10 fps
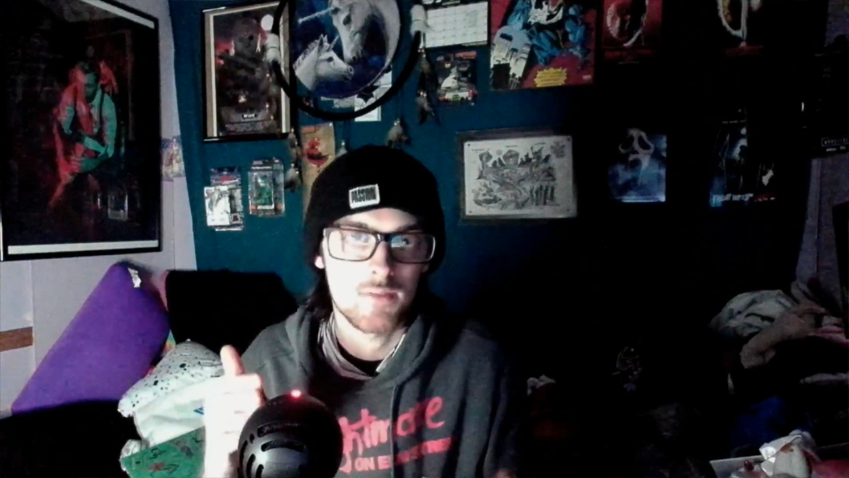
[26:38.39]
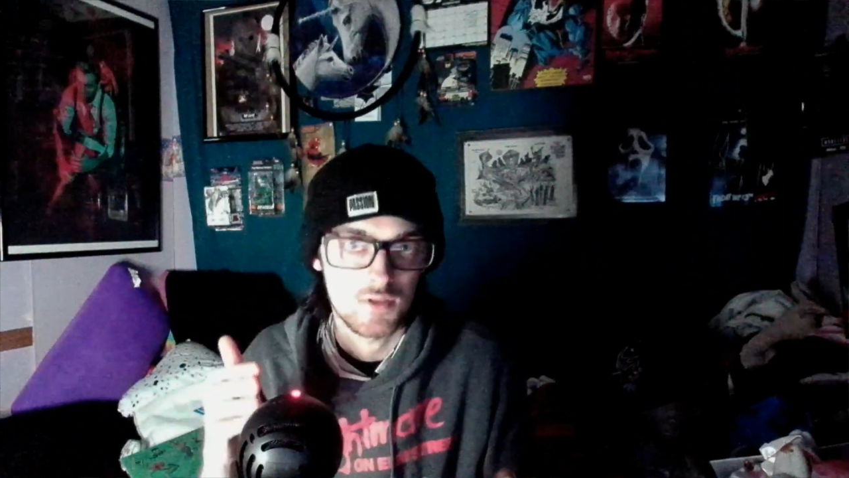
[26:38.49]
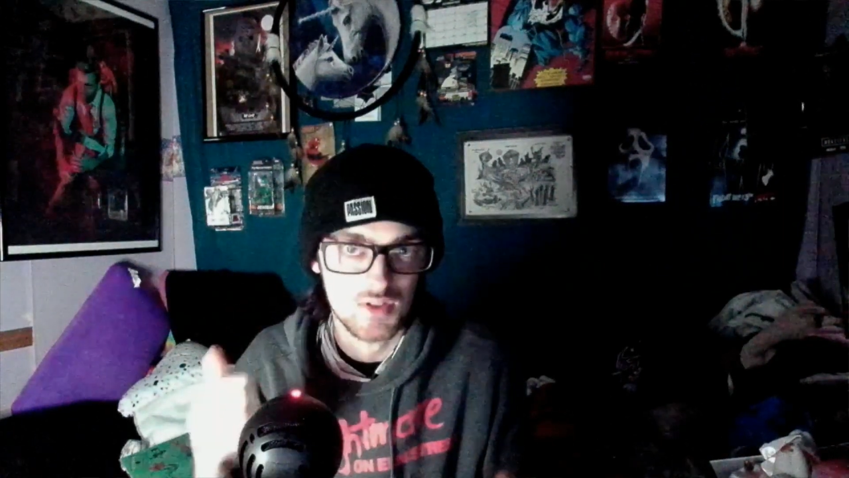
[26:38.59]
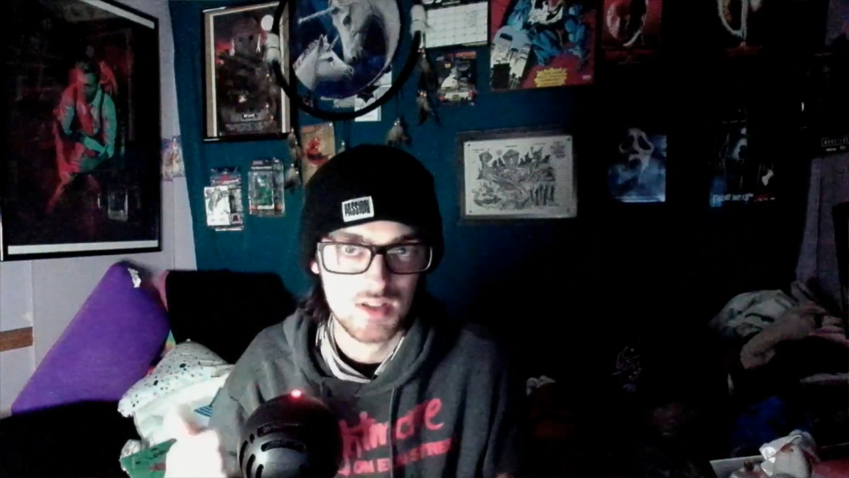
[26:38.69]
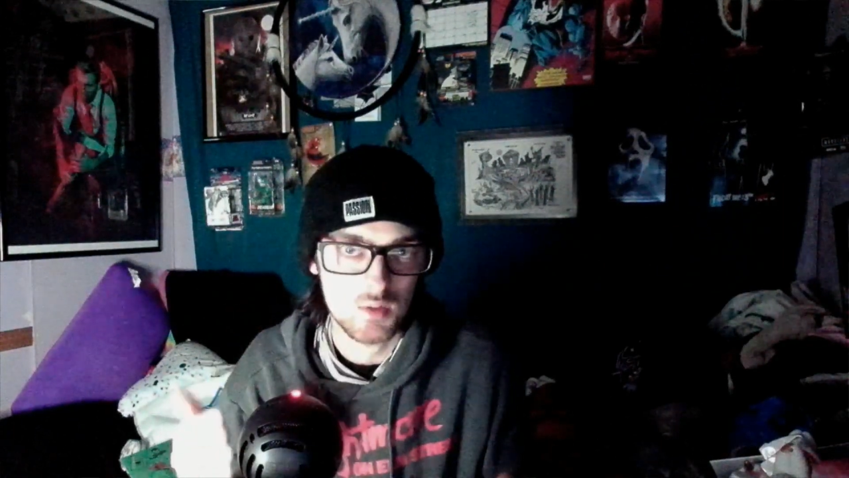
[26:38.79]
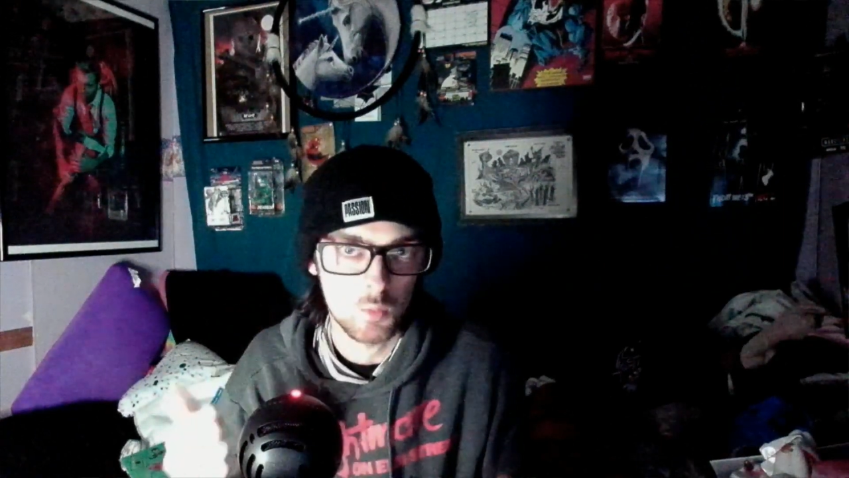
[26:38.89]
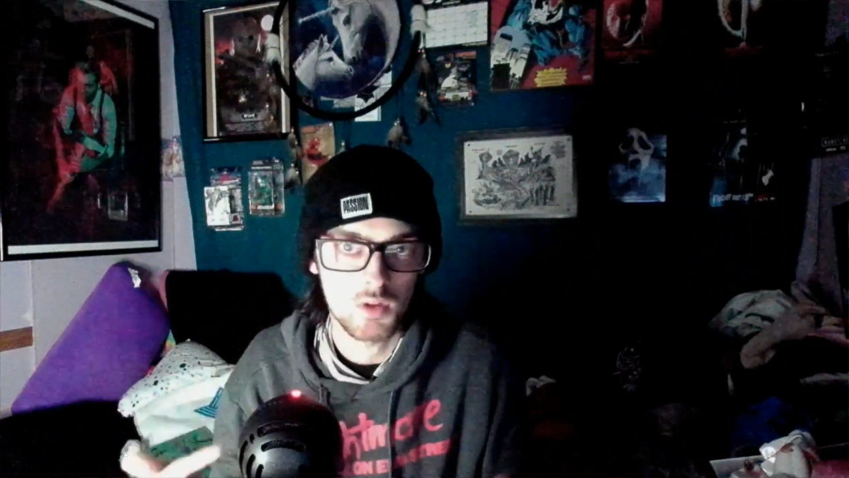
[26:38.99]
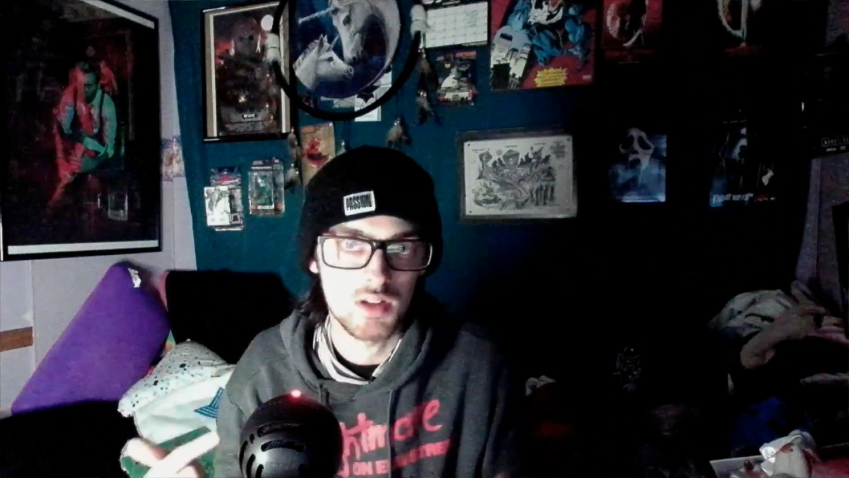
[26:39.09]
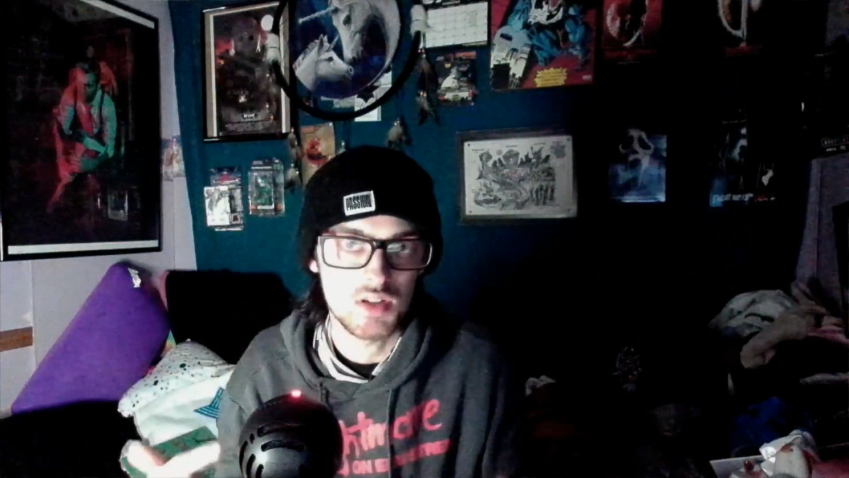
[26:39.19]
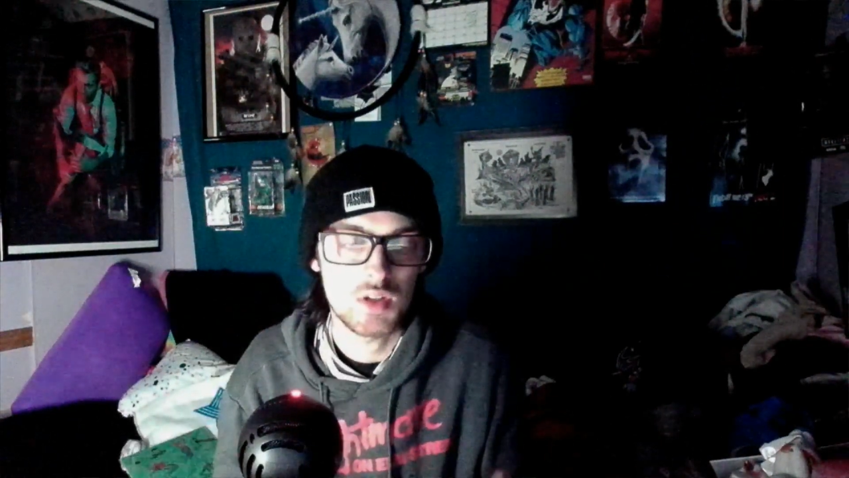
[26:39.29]
for Season
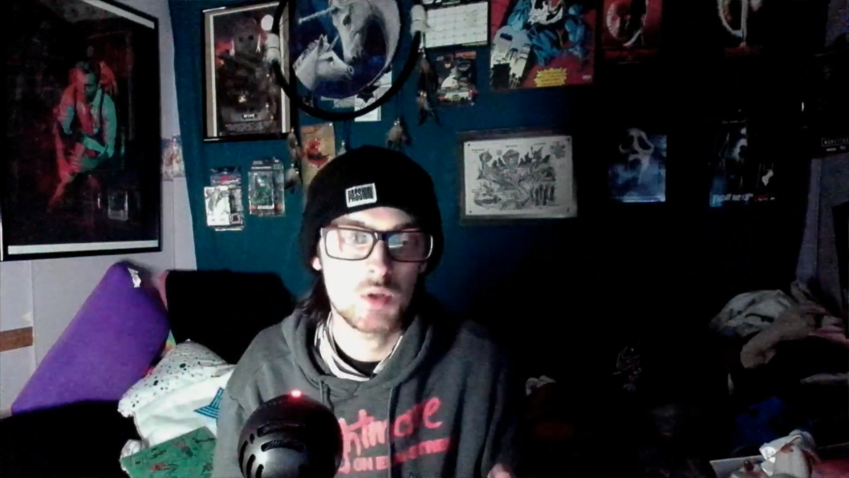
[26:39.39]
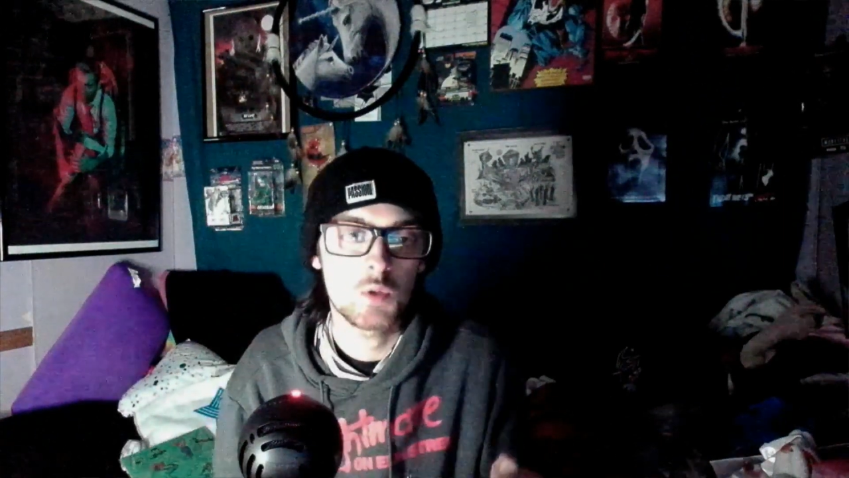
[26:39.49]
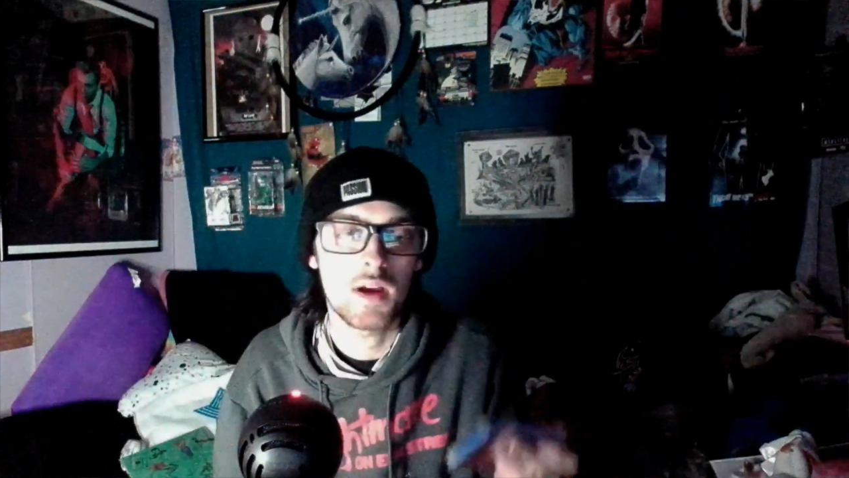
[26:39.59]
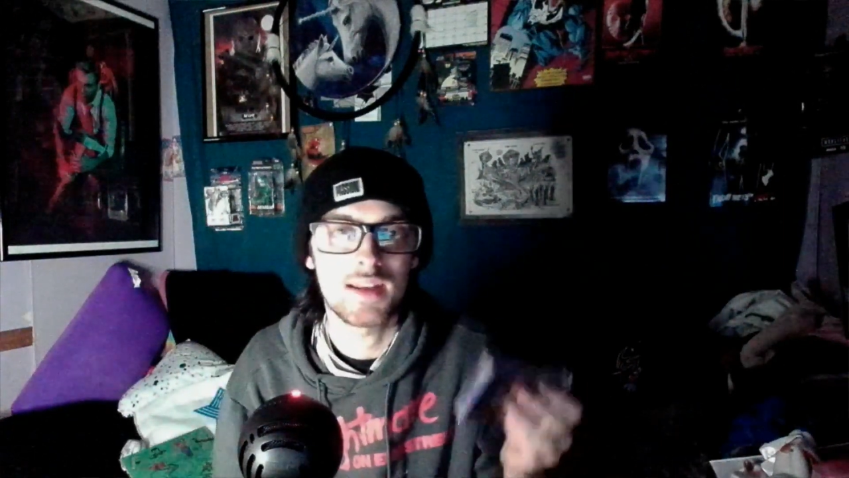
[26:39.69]
1 and 2,